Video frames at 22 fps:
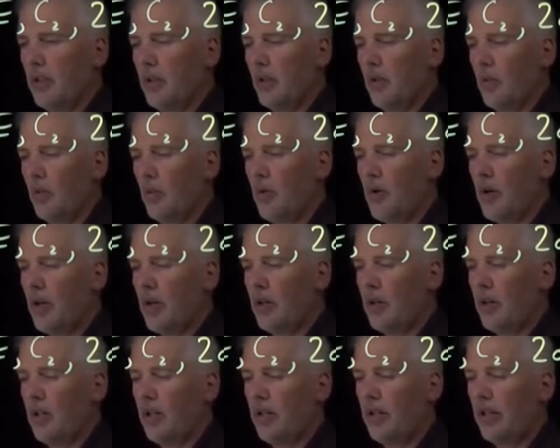
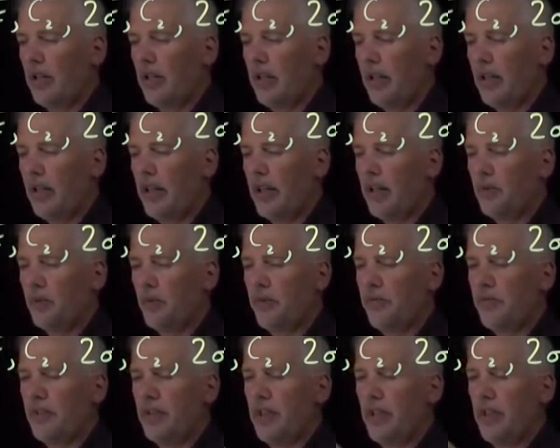water, as we've
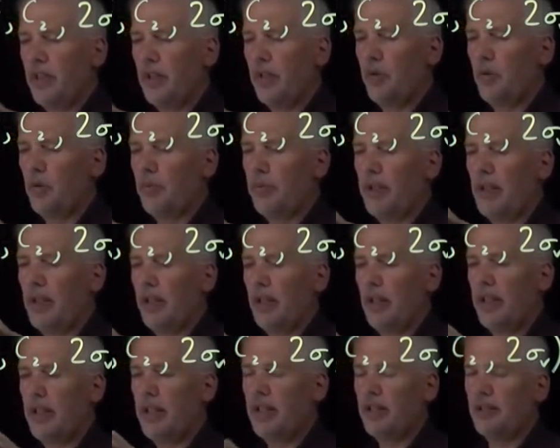seen
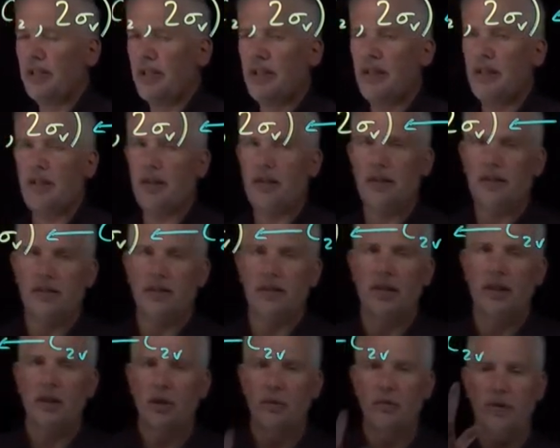repeatedly, is in the
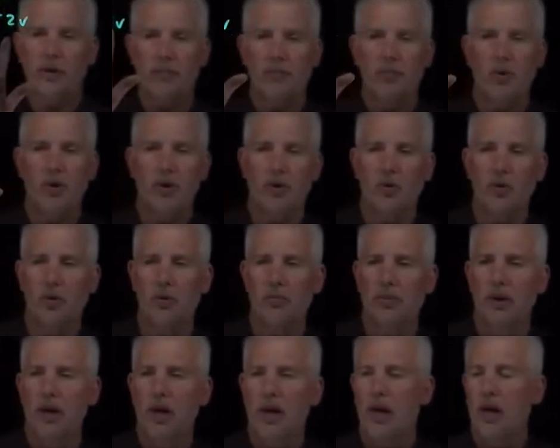C2V point group
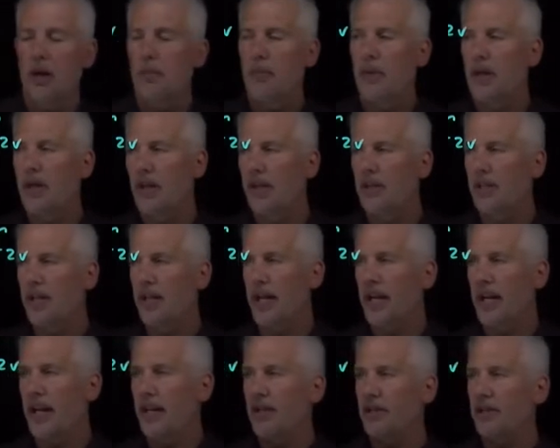because it
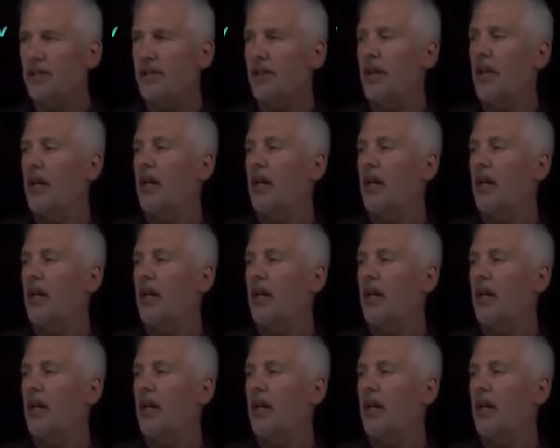has